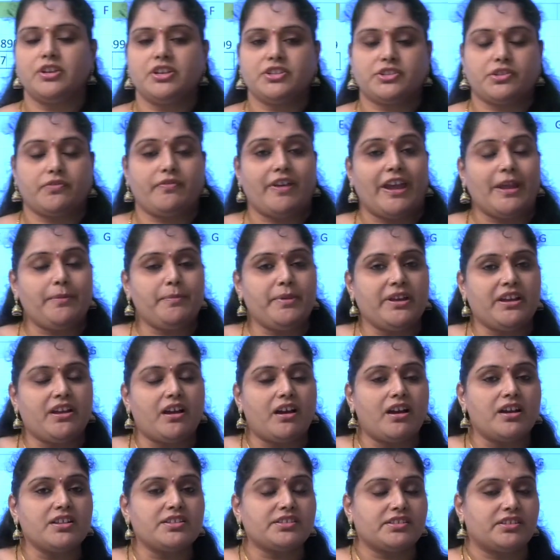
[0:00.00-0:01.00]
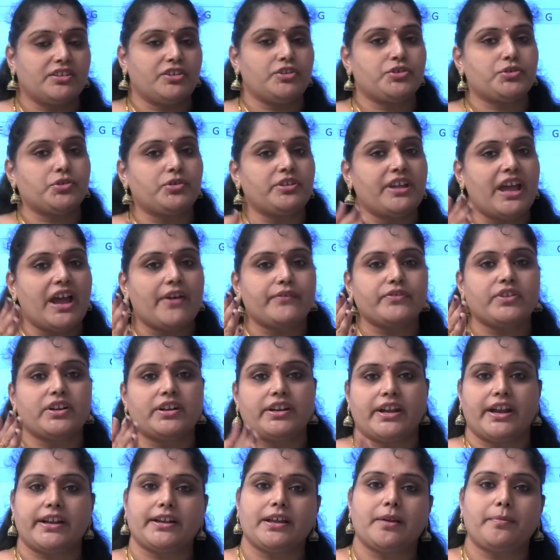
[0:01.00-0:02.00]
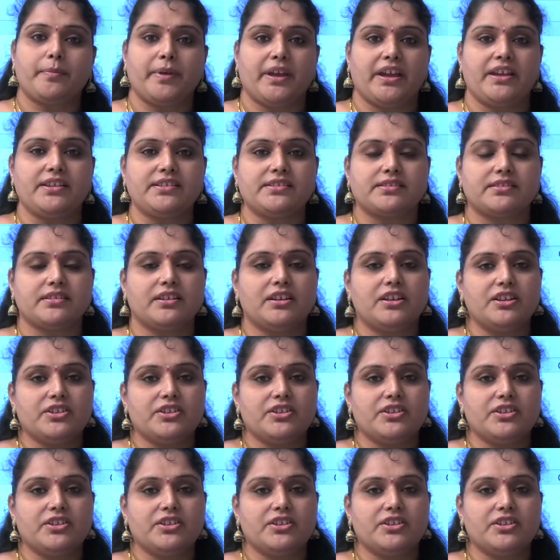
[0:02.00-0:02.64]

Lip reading: So why? Because you should have the database,